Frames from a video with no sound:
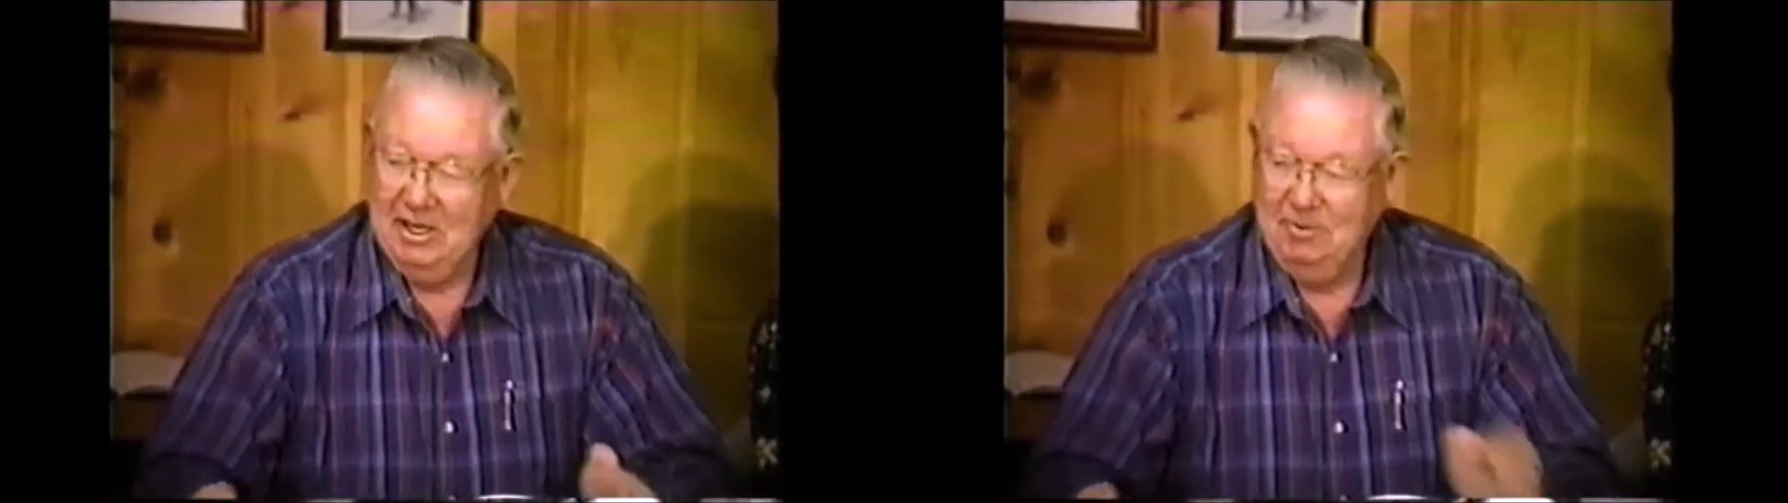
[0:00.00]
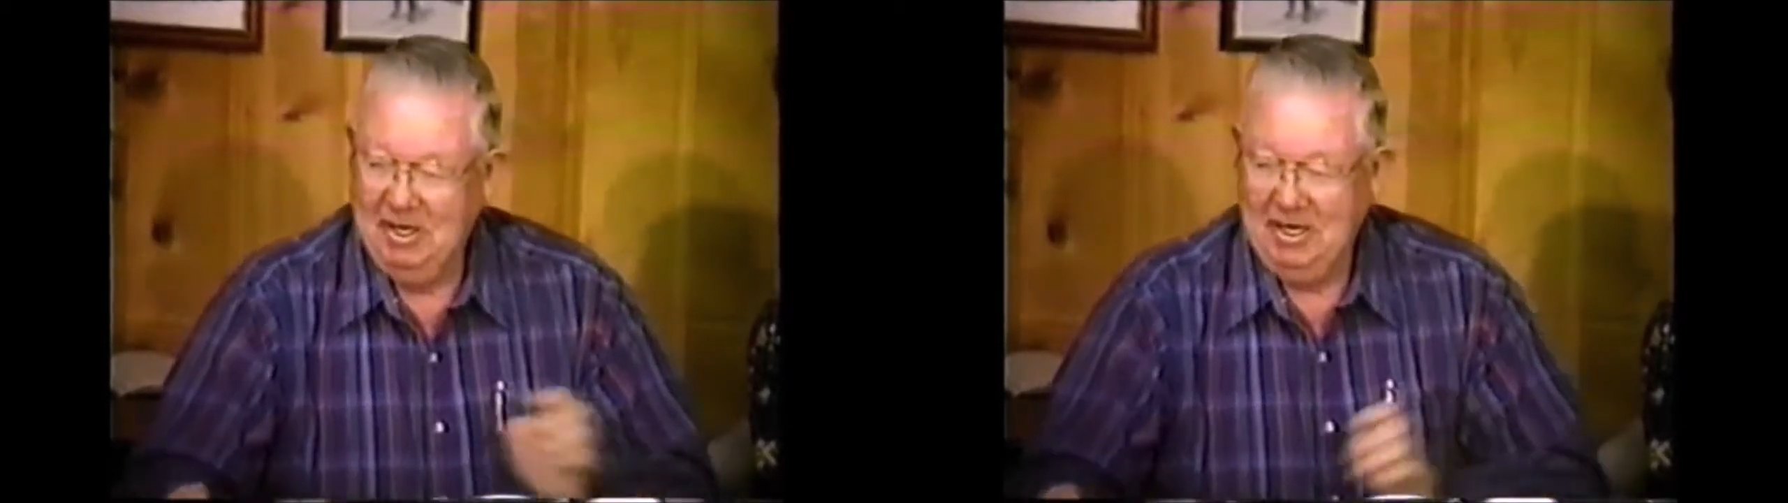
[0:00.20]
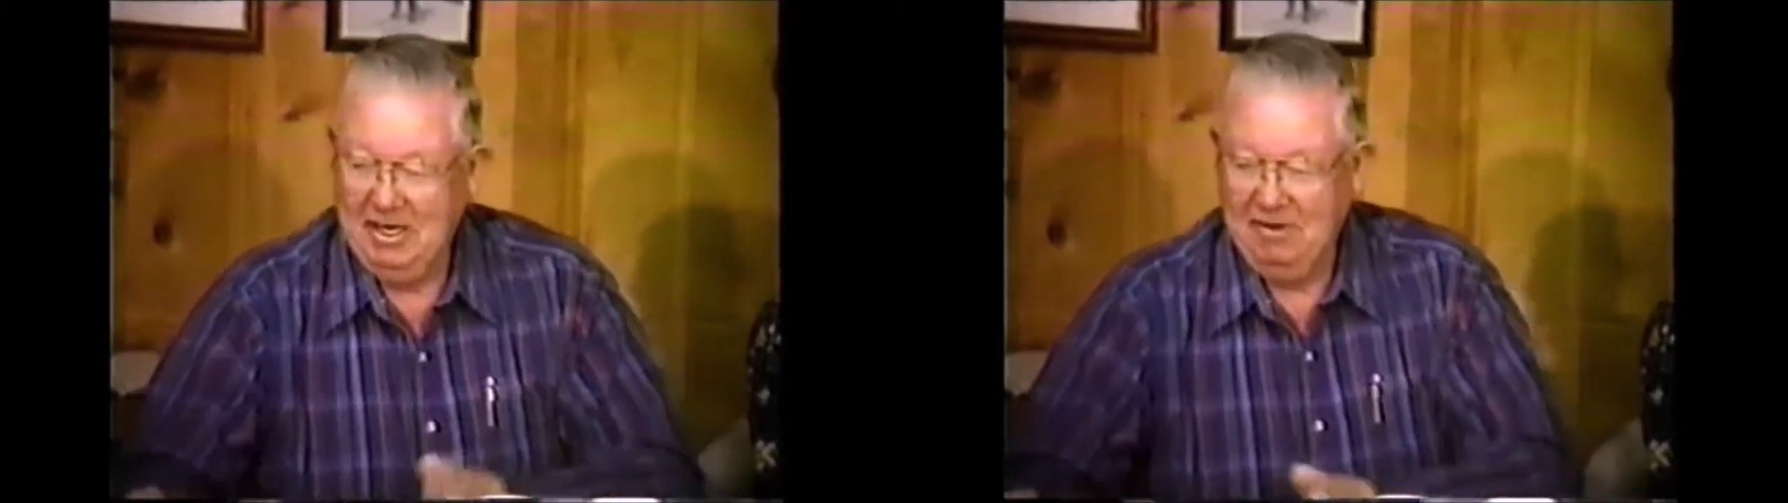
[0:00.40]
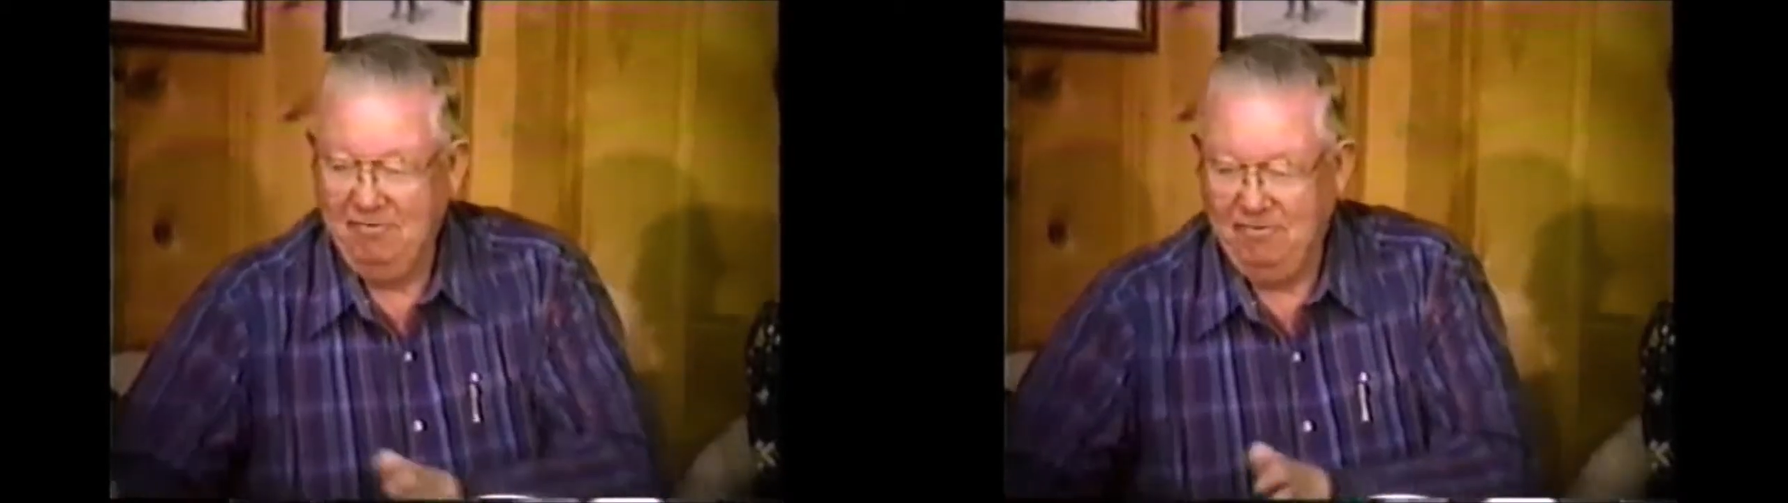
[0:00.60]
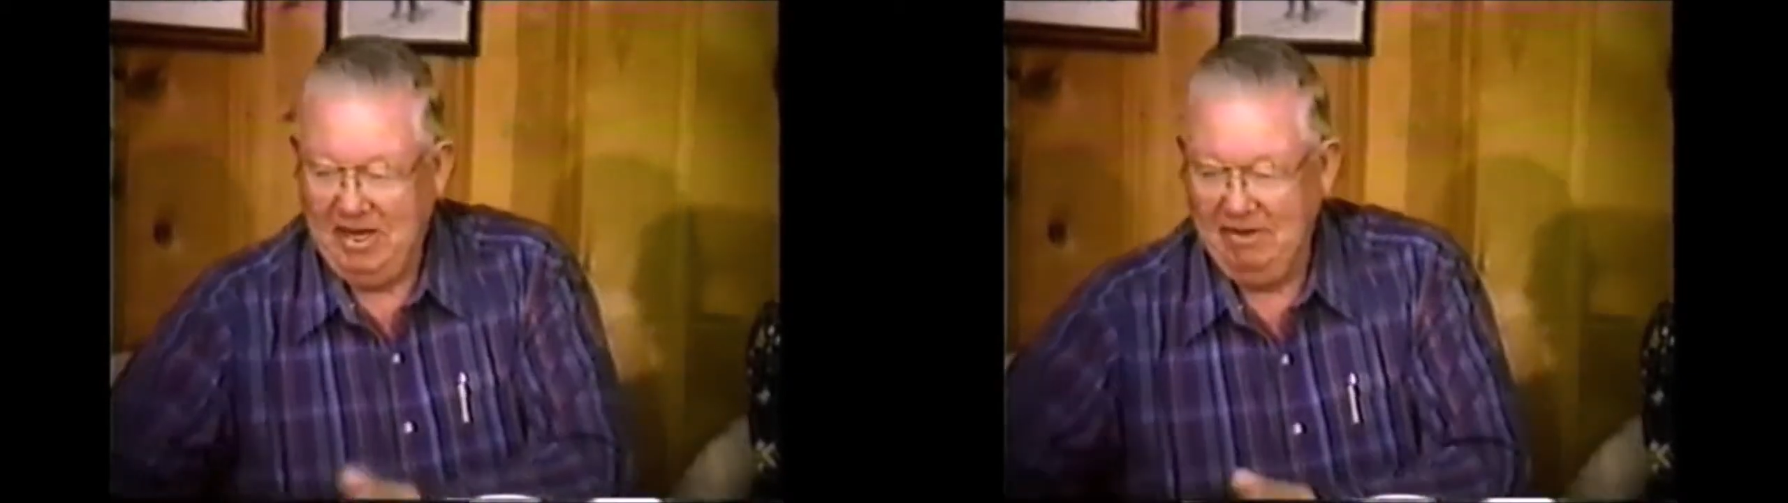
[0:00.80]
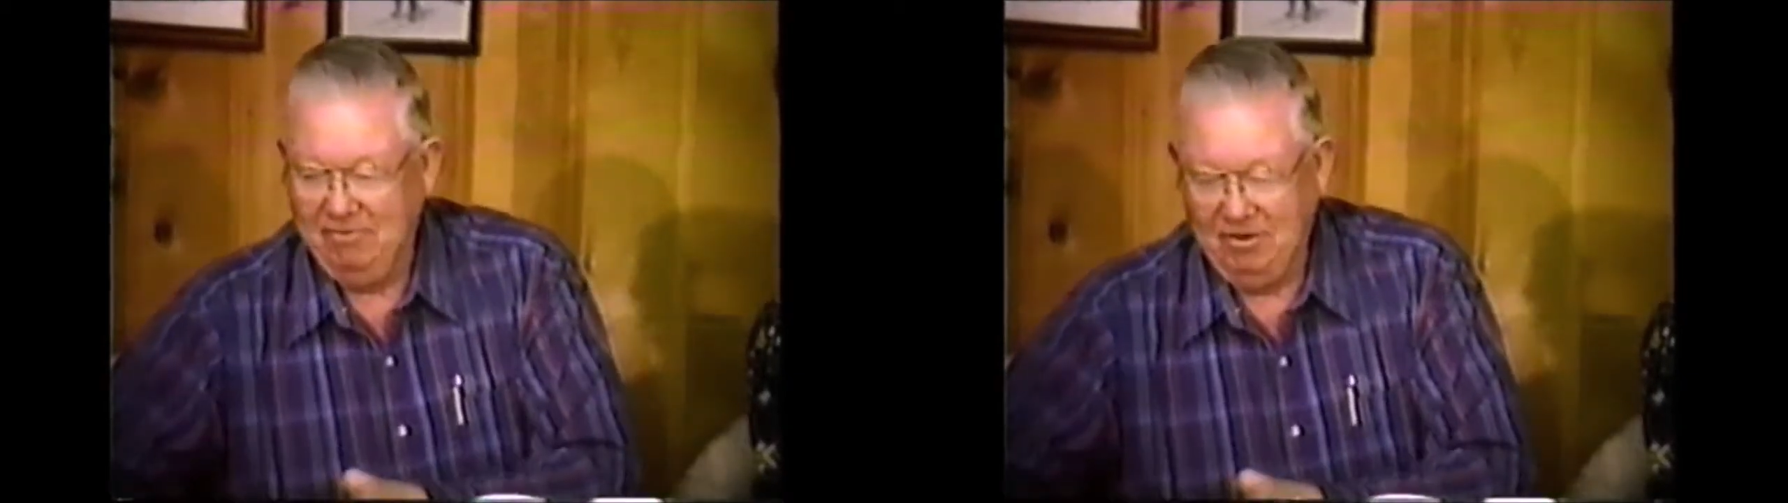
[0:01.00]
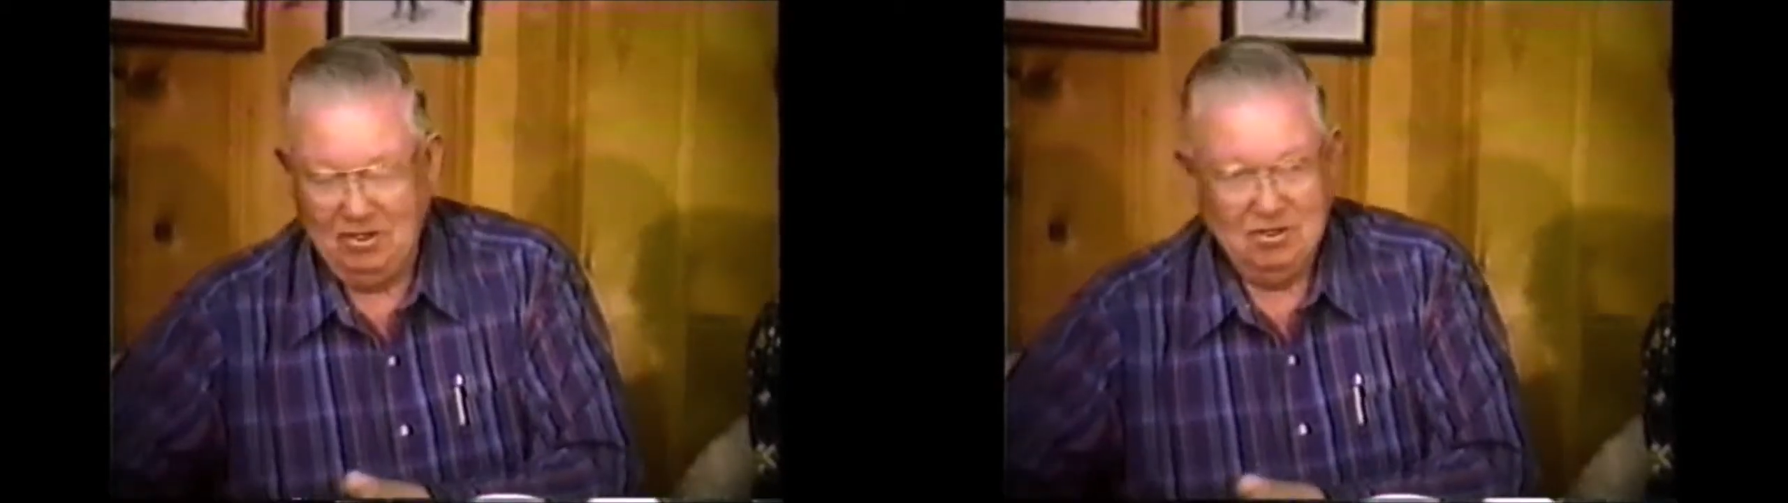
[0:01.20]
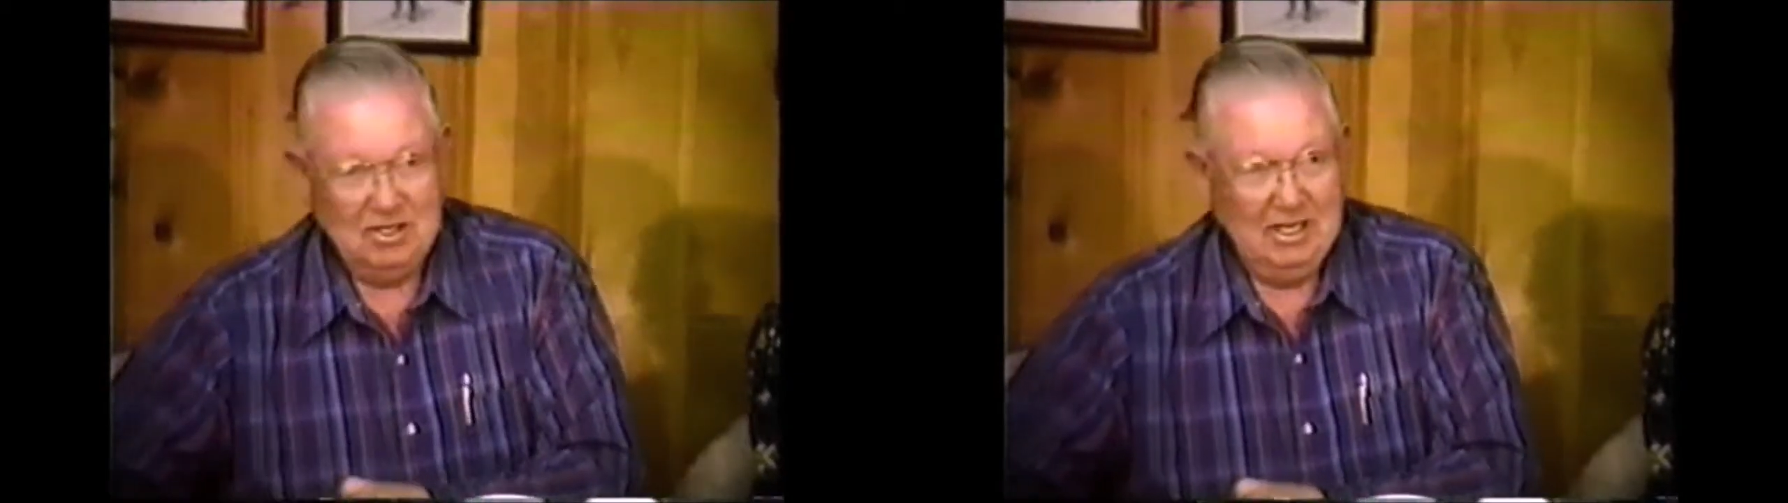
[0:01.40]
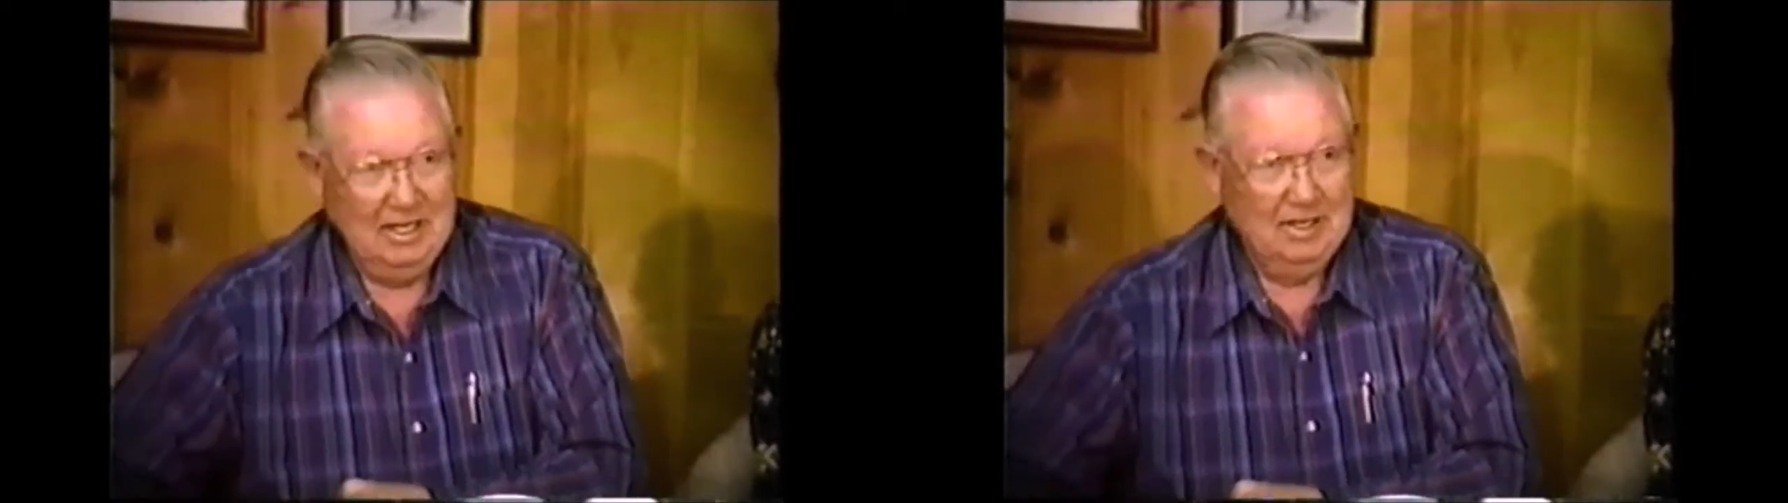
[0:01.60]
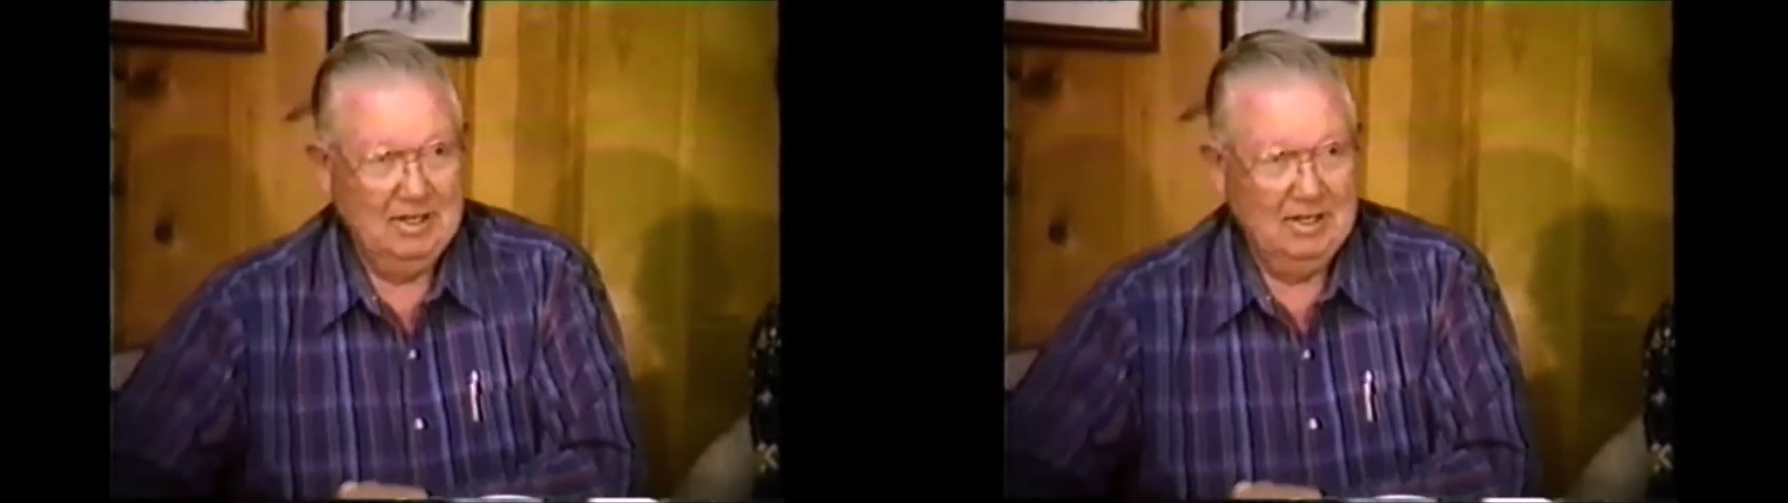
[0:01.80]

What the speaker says: come in and got a 5-foot ski.